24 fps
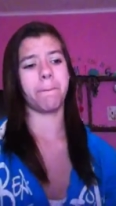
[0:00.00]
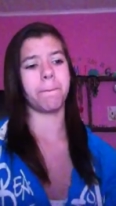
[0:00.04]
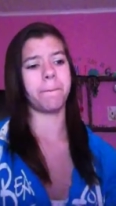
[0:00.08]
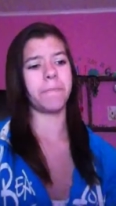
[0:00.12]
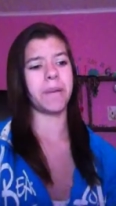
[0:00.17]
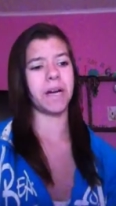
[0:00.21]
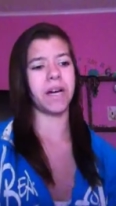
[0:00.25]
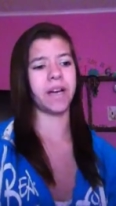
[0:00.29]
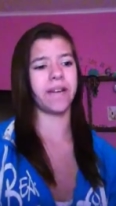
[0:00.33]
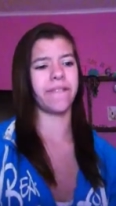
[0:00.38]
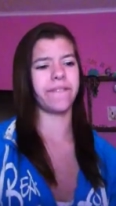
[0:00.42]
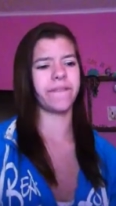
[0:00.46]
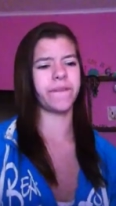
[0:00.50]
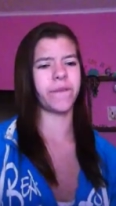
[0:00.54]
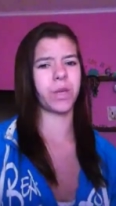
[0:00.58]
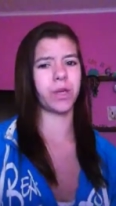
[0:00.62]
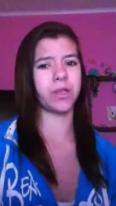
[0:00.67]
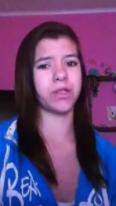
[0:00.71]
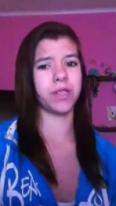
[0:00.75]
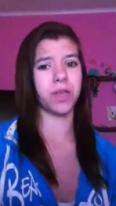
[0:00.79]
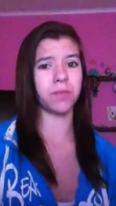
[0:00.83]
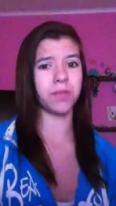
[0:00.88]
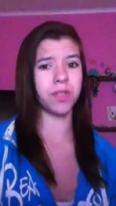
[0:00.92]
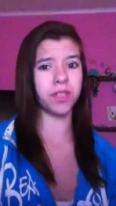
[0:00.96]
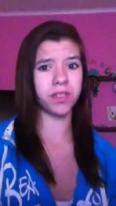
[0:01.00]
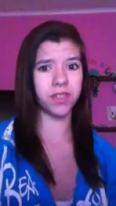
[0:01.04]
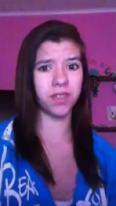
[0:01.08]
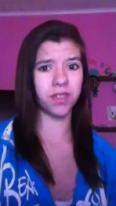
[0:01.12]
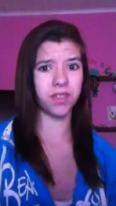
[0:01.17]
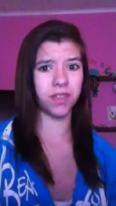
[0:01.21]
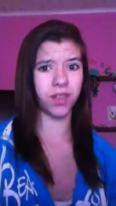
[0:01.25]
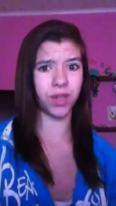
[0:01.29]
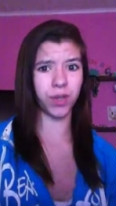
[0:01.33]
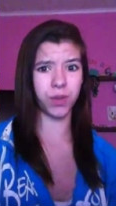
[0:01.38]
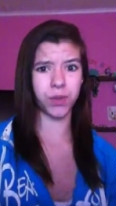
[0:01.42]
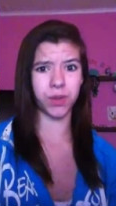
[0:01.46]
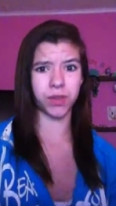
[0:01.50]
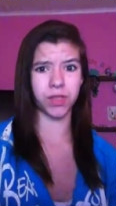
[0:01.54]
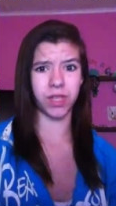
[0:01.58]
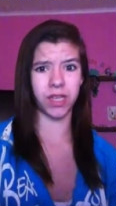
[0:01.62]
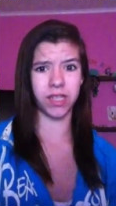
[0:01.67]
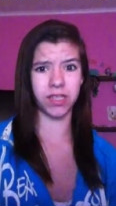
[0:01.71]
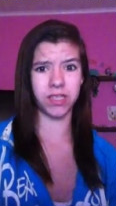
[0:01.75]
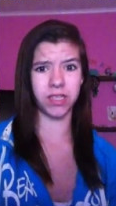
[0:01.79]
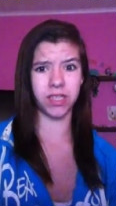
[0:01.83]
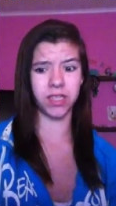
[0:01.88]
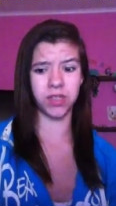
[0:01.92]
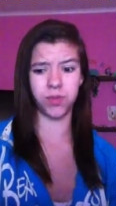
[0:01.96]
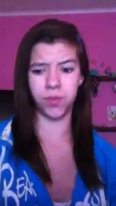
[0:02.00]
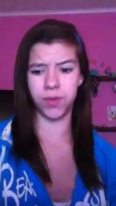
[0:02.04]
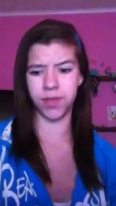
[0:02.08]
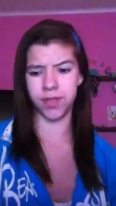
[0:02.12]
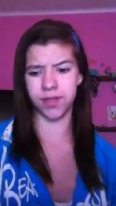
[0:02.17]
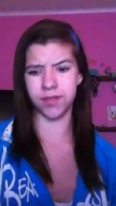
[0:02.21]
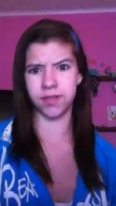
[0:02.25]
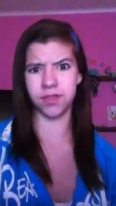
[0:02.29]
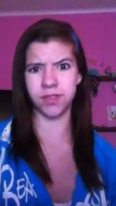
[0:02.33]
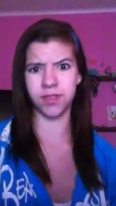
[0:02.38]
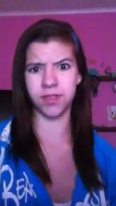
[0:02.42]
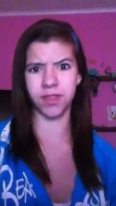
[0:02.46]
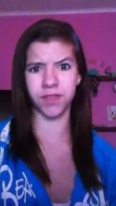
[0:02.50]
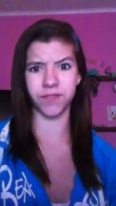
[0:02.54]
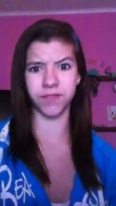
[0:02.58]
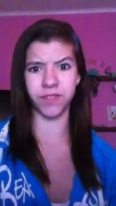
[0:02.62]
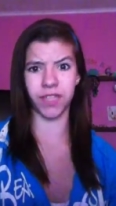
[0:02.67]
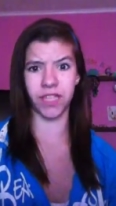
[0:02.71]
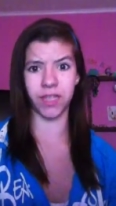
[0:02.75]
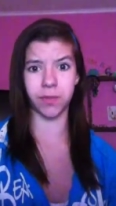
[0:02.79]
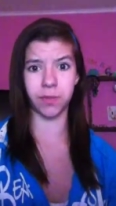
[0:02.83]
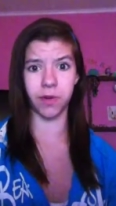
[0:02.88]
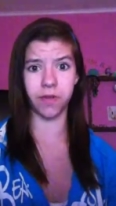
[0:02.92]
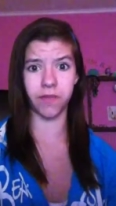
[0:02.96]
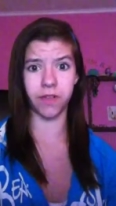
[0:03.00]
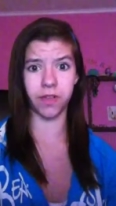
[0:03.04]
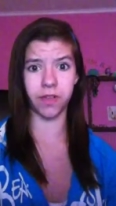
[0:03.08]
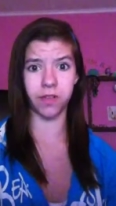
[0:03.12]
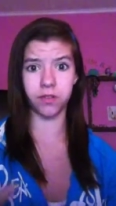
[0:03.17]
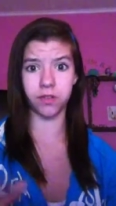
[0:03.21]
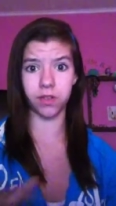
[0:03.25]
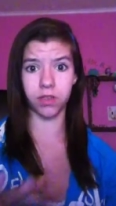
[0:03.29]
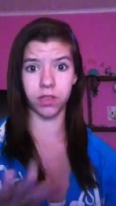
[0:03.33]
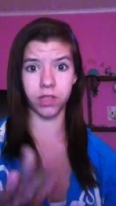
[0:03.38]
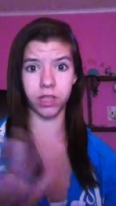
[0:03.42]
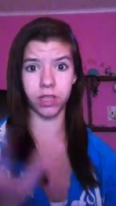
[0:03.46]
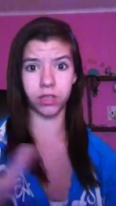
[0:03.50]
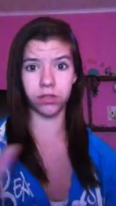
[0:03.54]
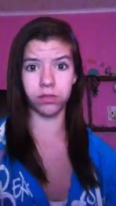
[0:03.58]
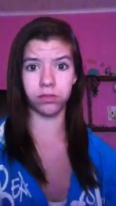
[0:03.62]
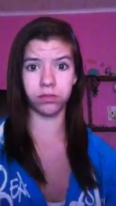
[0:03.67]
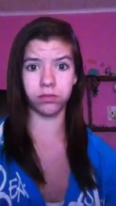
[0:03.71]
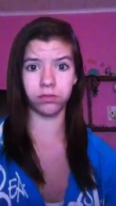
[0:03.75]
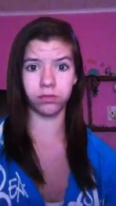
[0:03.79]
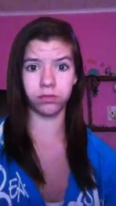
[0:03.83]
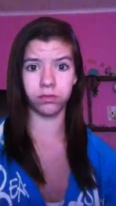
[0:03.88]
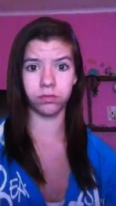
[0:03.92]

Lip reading: but for some reason there are like these weird stuffed animal videos on there.